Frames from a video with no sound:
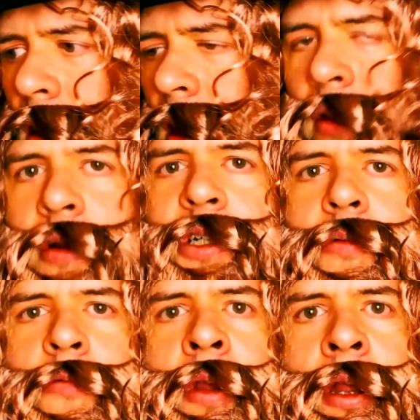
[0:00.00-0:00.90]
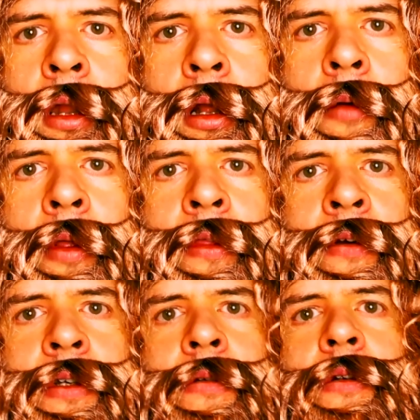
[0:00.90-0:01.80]
I think she was making it up. I
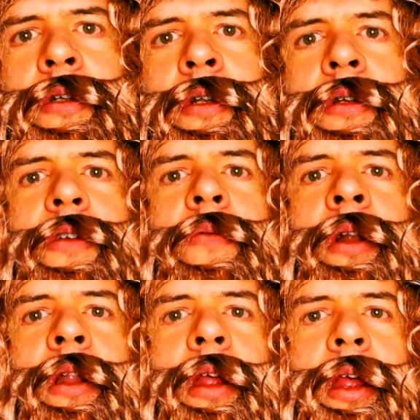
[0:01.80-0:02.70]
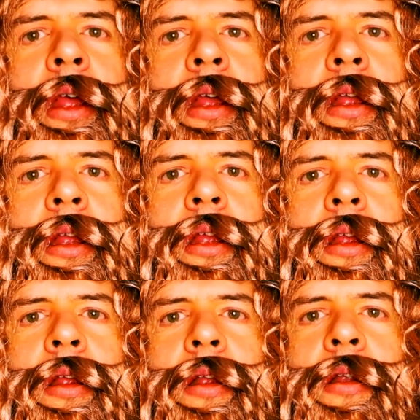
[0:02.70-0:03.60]
thought she just wanted
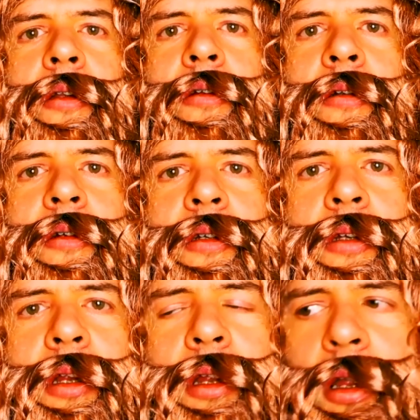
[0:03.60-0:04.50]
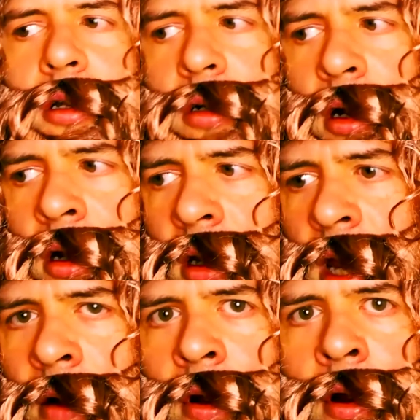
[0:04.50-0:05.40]
to just try and
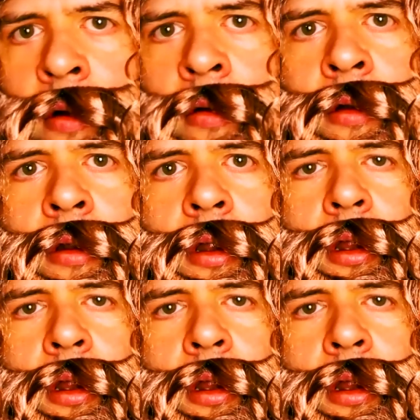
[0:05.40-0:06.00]
carry on.